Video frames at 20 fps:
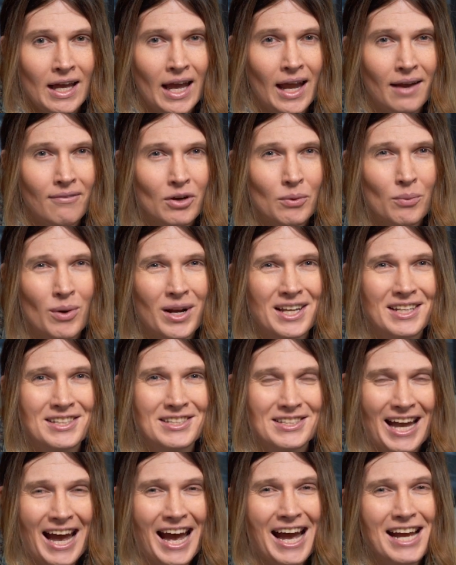Hey everyone,
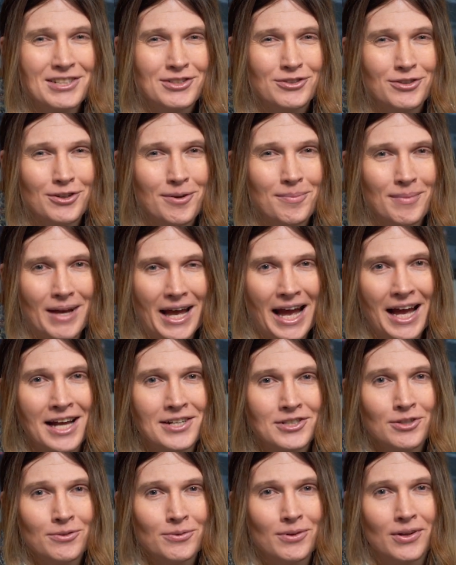it's Ash from
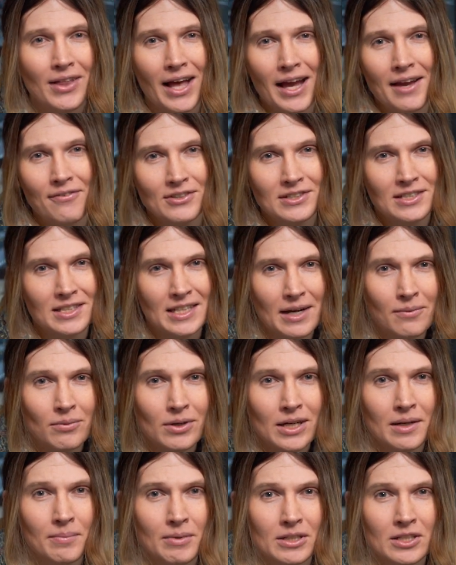Ash in Real Life, and today
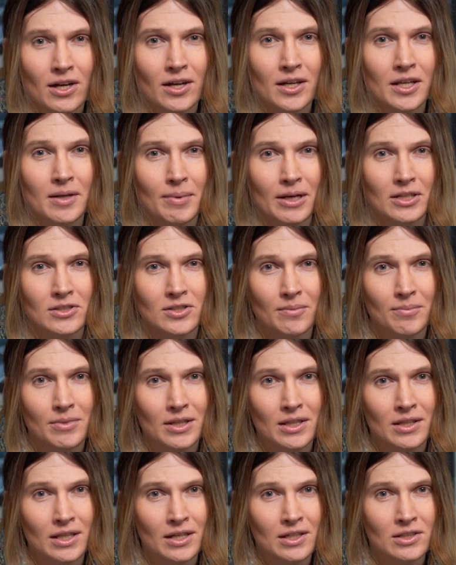we're going to be talking about
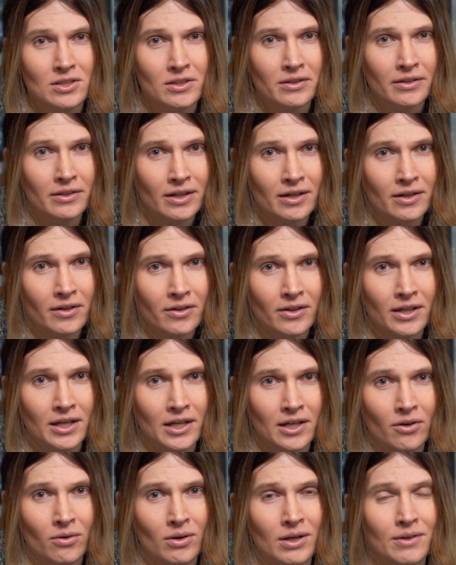something that is
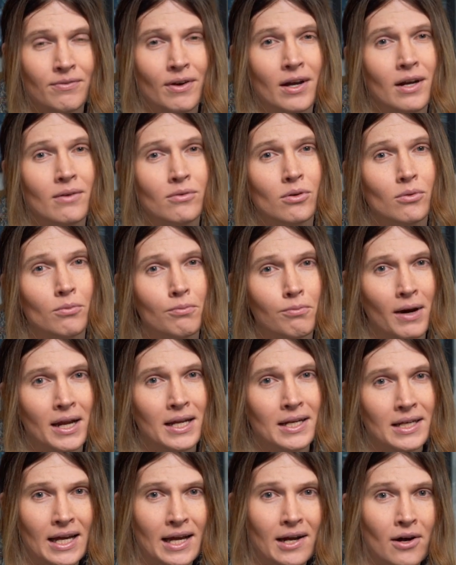literally going viral
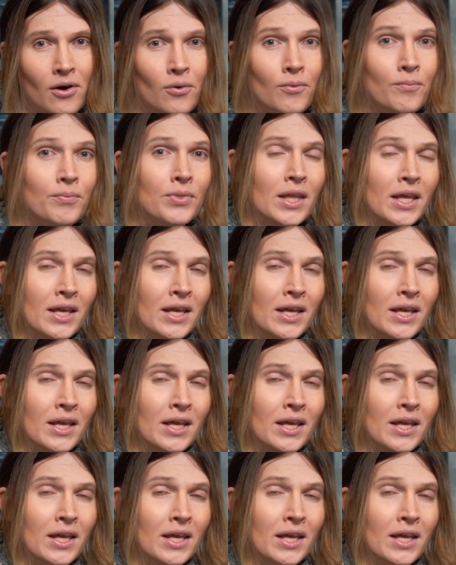right now.